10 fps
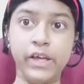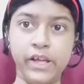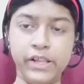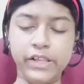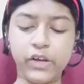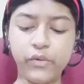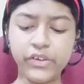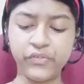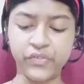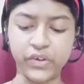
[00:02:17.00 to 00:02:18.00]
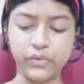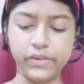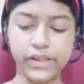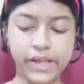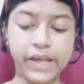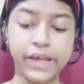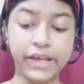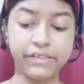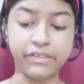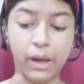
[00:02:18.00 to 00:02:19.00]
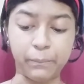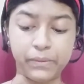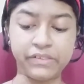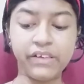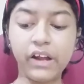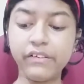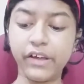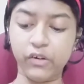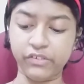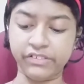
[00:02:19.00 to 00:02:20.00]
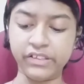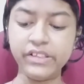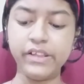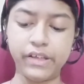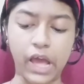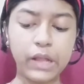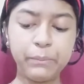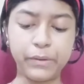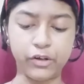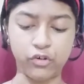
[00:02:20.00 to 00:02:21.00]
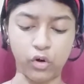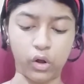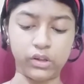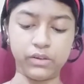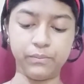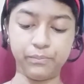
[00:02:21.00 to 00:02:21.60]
Liquid fuel. Examples are kerosene and petrol.